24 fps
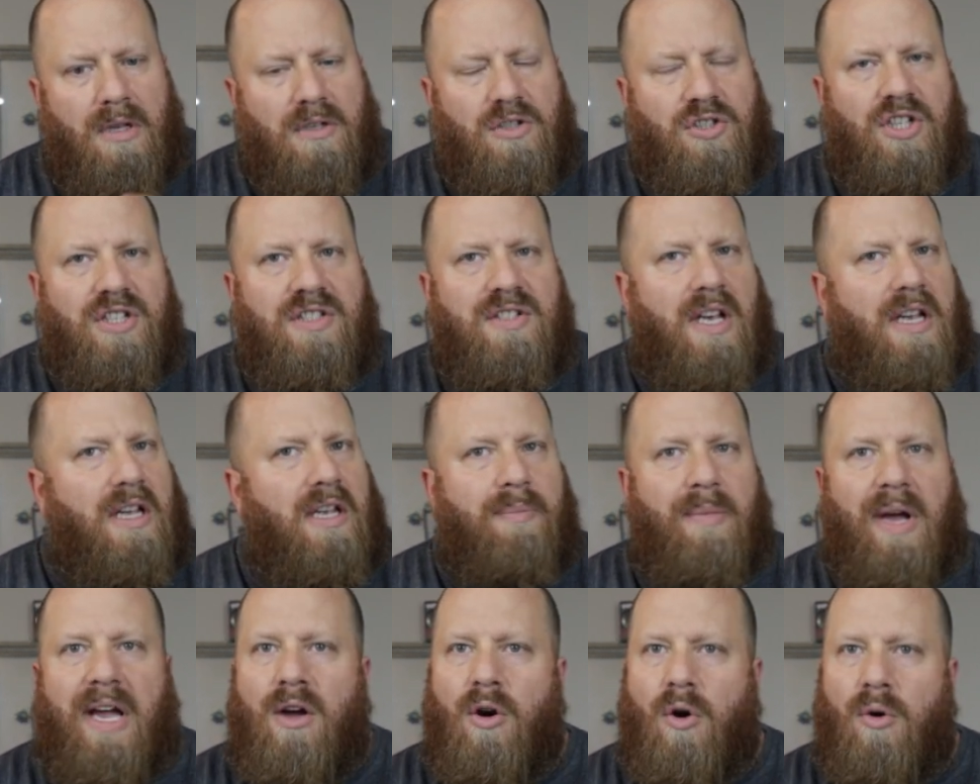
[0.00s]
Just like
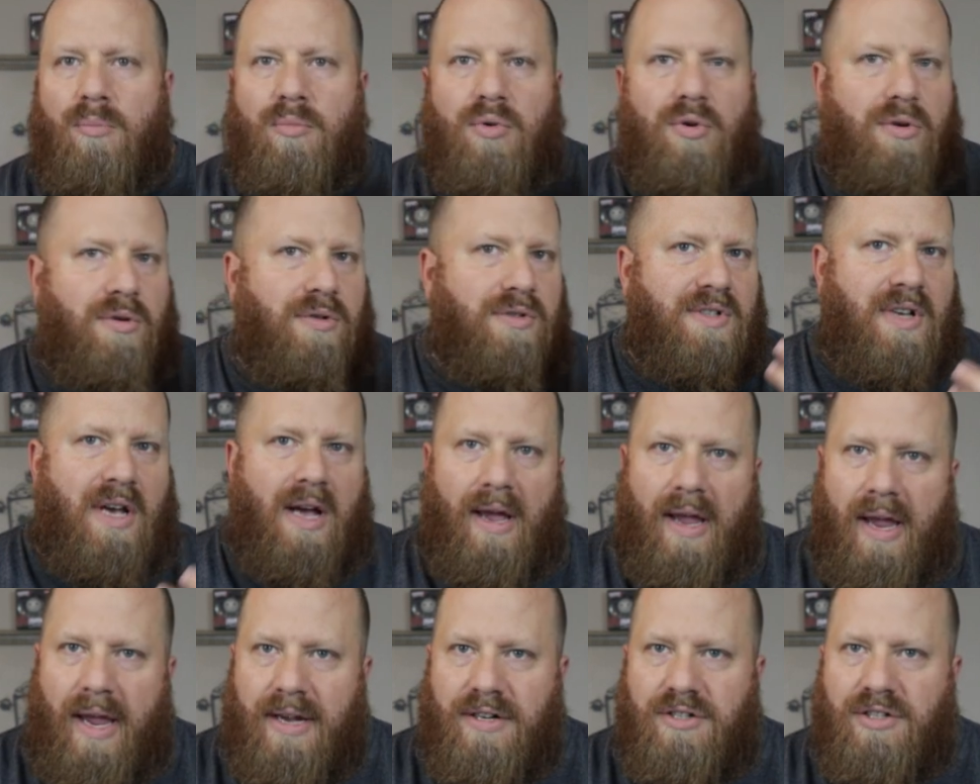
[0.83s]
in my home brews,
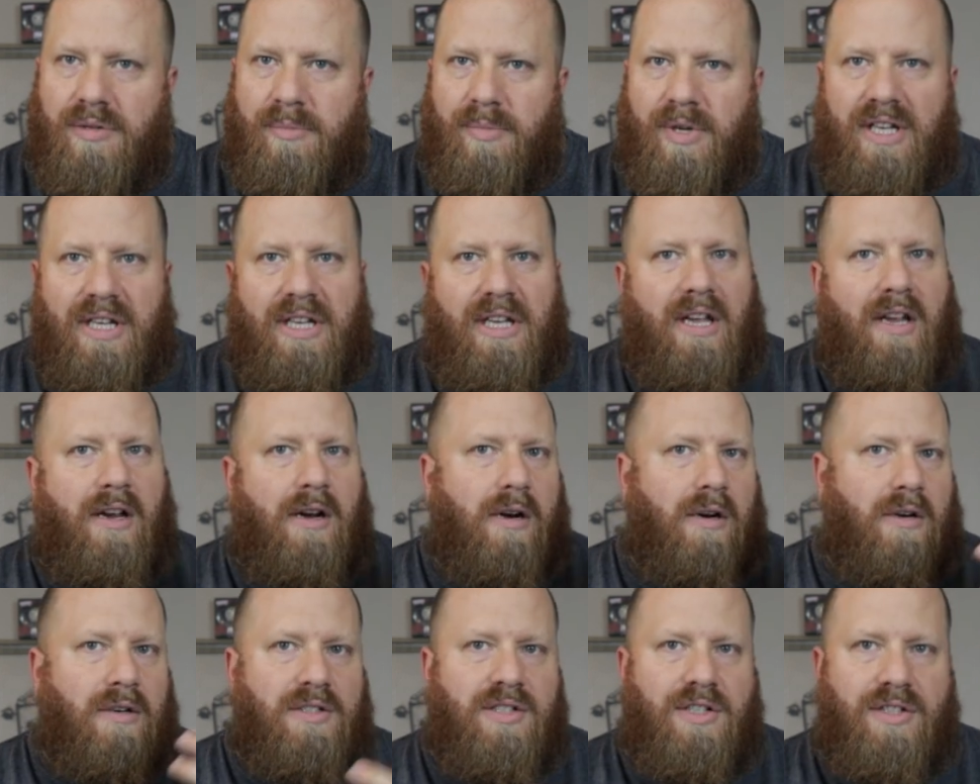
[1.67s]
I age them a
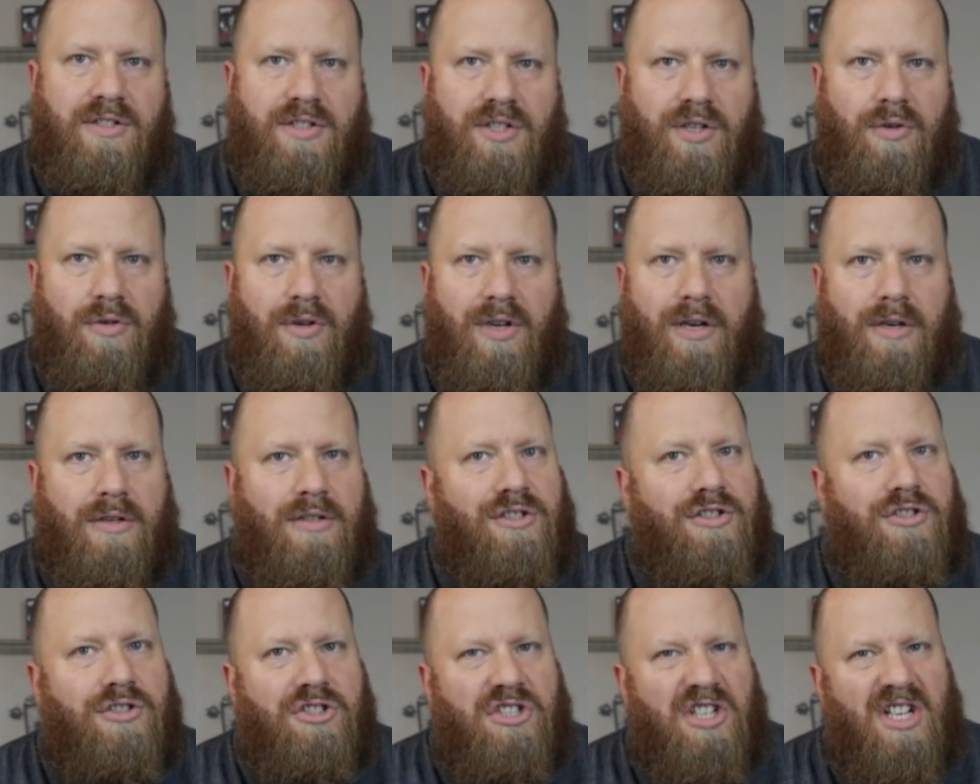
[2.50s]
year to 2
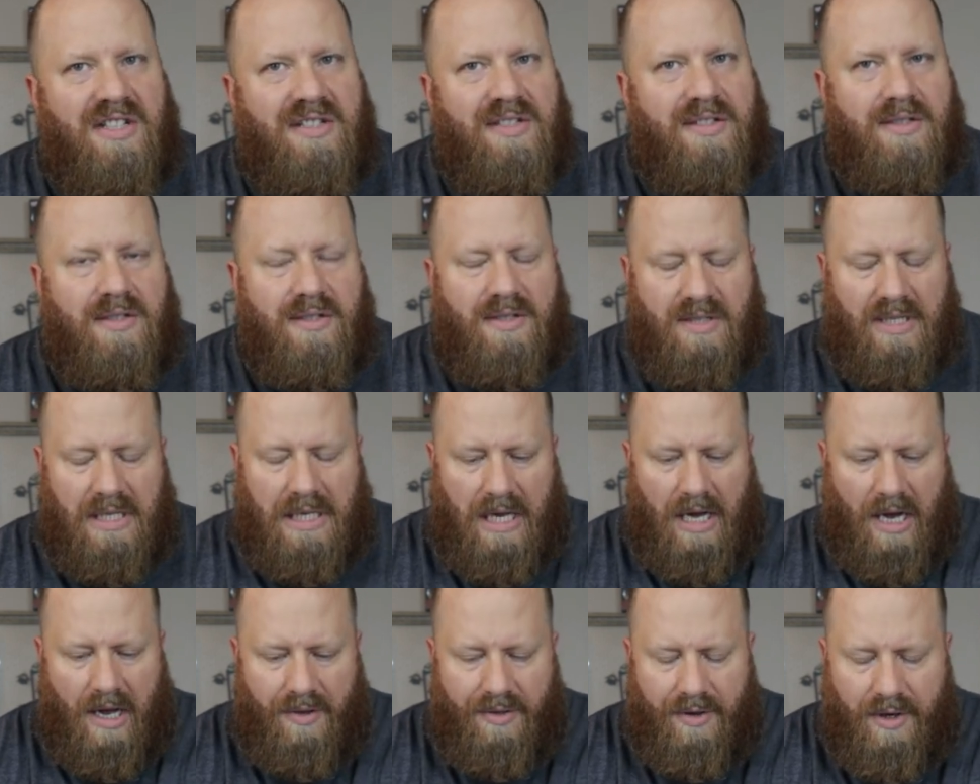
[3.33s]
years just to
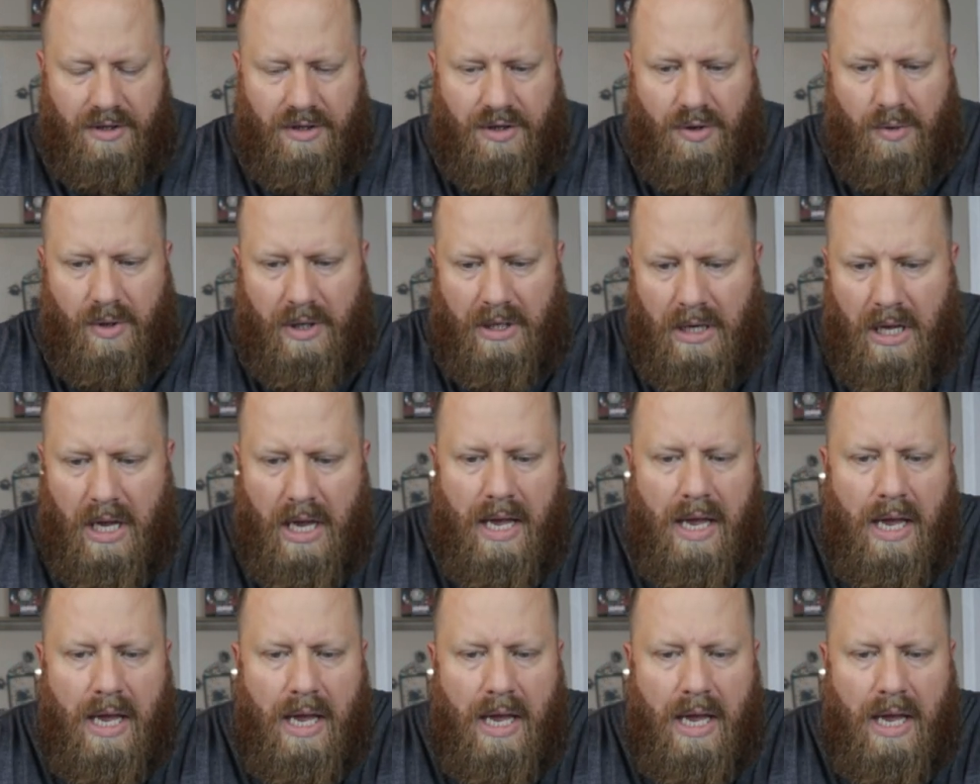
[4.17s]
see how they're doing.